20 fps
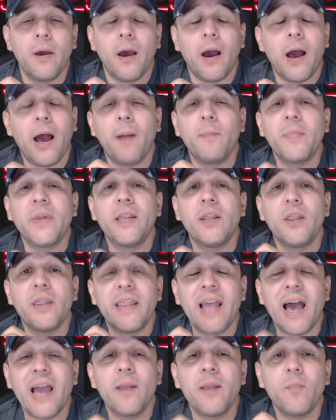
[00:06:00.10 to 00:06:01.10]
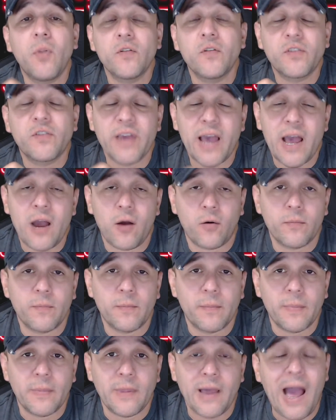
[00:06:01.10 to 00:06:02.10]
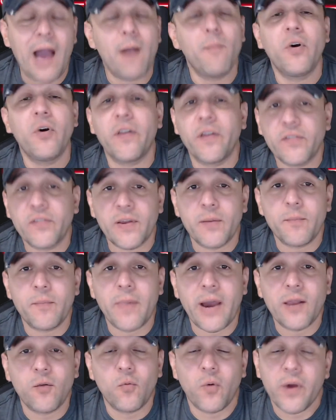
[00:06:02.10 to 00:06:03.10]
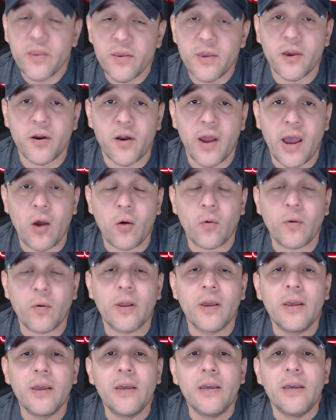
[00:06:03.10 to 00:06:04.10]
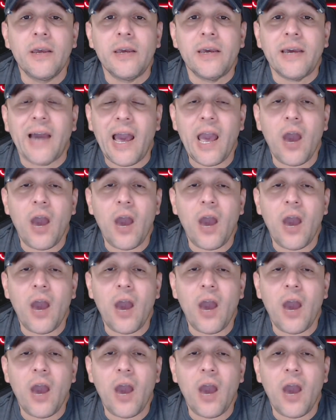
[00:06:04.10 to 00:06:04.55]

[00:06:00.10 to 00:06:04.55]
9 months out. I'm gonna send mine 1 year out. I